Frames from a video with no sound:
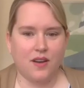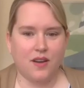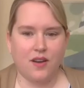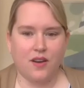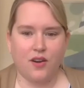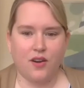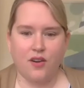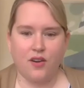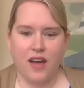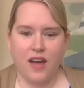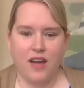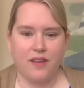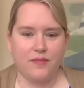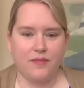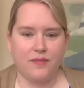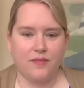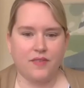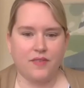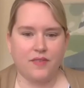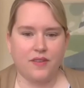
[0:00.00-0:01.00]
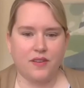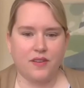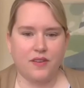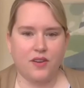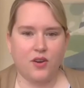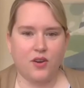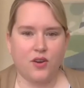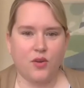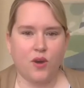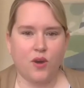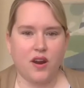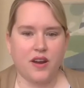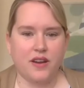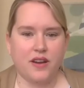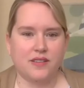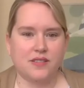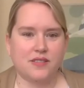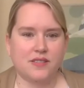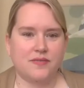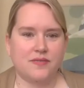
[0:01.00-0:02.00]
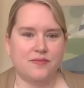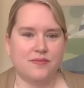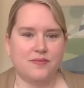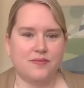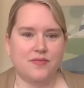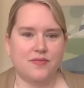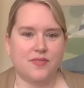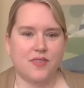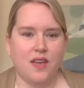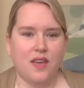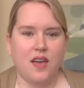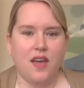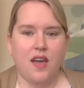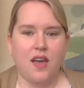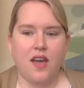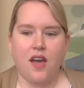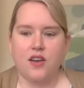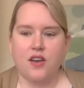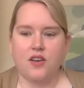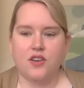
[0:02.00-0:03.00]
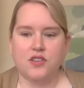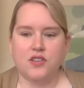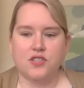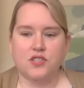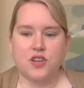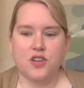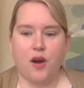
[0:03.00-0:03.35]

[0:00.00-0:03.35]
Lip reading: All right, no worries. So I